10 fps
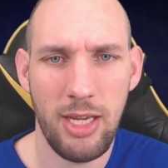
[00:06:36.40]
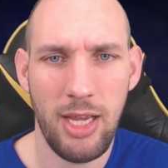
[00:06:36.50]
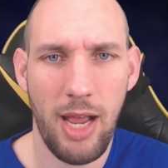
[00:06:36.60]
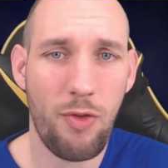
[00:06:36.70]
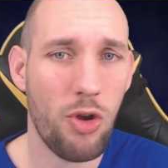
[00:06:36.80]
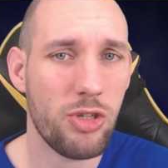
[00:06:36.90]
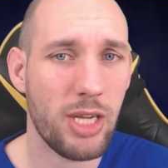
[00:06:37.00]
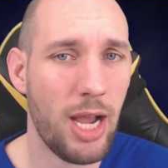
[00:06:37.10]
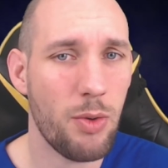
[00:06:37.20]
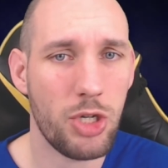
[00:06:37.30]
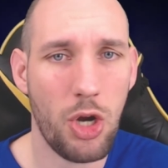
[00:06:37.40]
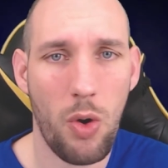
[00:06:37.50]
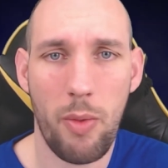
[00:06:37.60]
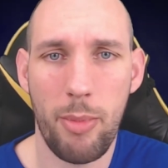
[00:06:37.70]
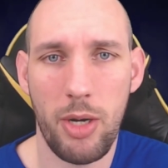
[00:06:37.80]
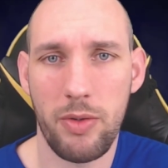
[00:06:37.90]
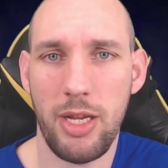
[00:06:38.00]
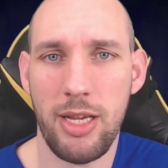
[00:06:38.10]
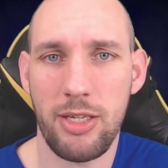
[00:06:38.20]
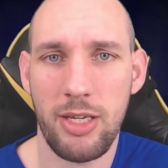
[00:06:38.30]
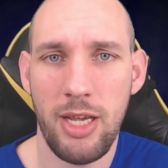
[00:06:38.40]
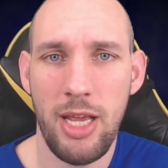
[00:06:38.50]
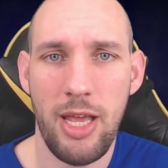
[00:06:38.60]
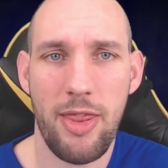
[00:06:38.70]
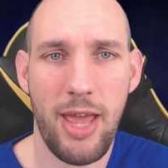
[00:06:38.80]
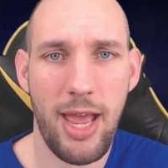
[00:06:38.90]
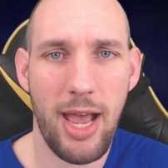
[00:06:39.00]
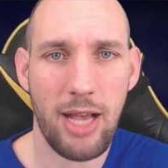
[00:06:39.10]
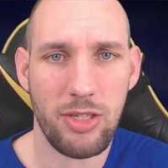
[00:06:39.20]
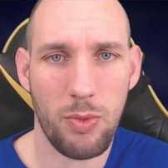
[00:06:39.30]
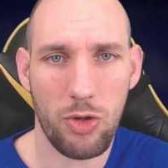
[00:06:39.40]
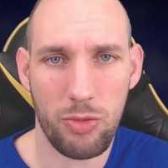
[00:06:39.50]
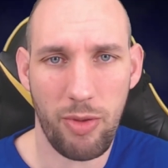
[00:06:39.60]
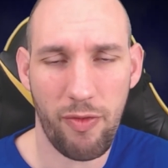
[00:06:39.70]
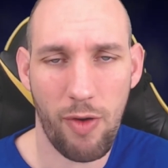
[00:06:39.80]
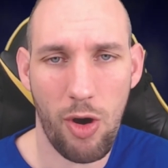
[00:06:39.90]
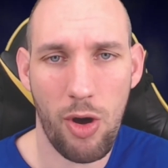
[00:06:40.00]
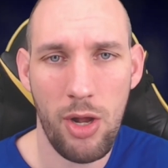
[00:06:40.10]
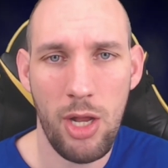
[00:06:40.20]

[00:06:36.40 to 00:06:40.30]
Of course, the couch co-op mode is there as it was before,